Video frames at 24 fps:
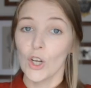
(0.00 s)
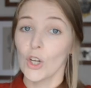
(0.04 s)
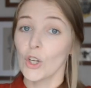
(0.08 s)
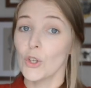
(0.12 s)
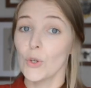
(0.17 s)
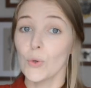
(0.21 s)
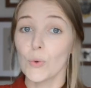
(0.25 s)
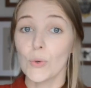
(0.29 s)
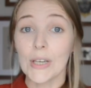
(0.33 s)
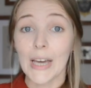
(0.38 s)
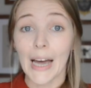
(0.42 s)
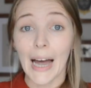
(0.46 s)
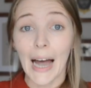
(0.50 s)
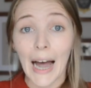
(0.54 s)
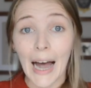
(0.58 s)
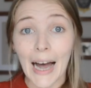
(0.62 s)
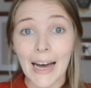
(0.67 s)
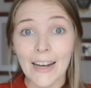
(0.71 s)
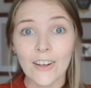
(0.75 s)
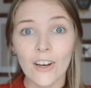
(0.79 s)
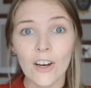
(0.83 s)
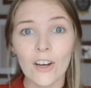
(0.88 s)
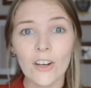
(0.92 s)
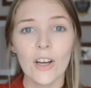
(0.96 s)
You
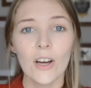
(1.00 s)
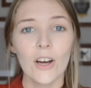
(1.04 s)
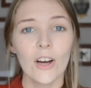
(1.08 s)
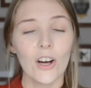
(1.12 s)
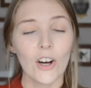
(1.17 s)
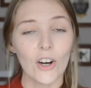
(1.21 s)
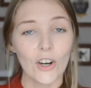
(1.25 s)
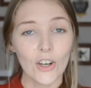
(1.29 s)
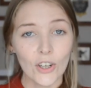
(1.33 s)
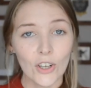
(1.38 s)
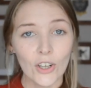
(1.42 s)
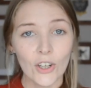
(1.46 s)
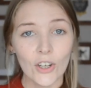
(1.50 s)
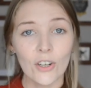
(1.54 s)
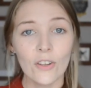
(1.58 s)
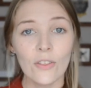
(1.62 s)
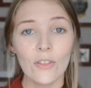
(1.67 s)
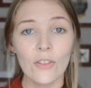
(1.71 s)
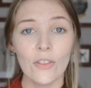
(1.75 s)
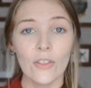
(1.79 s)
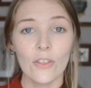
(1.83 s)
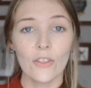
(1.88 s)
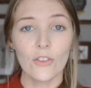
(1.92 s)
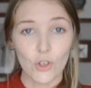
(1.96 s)
cannot
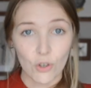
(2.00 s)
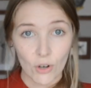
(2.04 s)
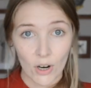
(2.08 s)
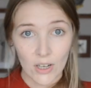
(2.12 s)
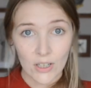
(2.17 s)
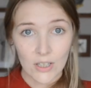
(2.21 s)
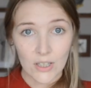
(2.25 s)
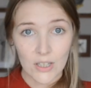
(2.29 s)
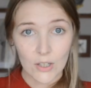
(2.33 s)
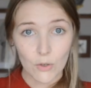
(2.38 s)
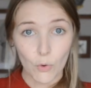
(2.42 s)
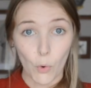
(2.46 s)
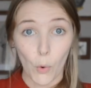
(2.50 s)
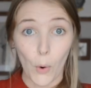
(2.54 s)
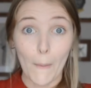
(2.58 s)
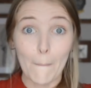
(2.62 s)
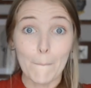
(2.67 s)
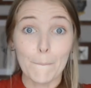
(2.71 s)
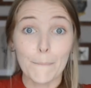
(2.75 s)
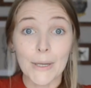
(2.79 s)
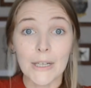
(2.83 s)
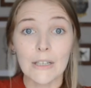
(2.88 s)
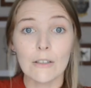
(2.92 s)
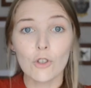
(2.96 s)
earn trust or
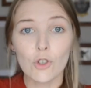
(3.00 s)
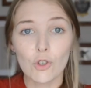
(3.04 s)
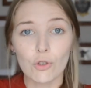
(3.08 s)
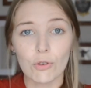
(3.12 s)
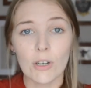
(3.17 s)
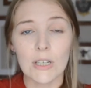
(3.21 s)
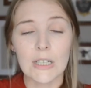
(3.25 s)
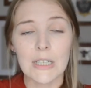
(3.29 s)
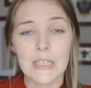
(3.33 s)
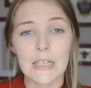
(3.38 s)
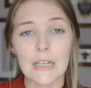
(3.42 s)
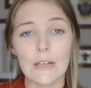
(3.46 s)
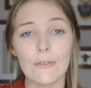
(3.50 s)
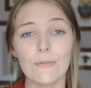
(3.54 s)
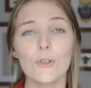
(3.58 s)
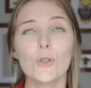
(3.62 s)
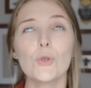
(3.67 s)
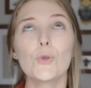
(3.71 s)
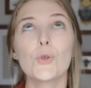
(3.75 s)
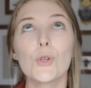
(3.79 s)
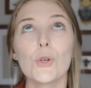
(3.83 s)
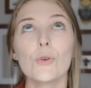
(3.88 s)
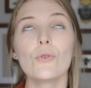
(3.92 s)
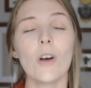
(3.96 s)
build trust if you
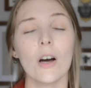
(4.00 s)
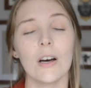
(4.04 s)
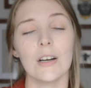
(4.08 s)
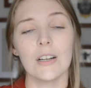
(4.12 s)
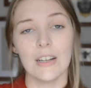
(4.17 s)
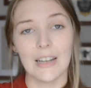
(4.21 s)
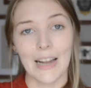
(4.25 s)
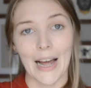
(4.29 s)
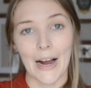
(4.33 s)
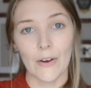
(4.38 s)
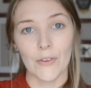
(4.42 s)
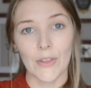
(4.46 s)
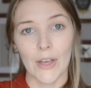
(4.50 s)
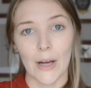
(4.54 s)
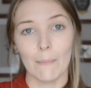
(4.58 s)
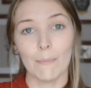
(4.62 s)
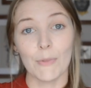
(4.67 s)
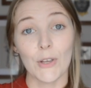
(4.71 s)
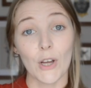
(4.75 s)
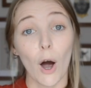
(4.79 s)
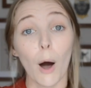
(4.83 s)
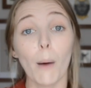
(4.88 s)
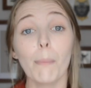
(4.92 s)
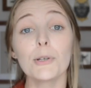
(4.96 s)
do not allow them
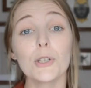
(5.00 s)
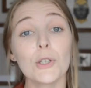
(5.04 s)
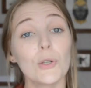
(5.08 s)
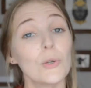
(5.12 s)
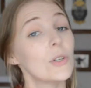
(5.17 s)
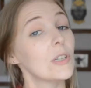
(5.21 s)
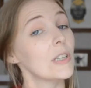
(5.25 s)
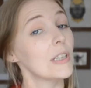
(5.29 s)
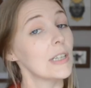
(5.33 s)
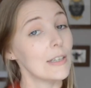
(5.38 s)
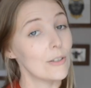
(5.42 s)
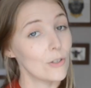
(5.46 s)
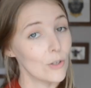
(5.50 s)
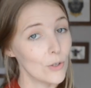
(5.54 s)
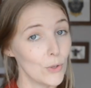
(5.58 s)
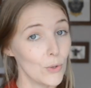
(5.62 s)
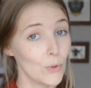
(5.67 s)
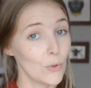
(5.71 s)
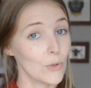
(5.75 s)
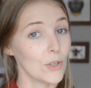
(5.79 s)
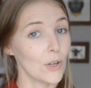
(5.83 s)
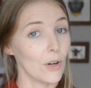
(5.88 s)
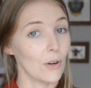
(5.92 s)
the opportunity to do so.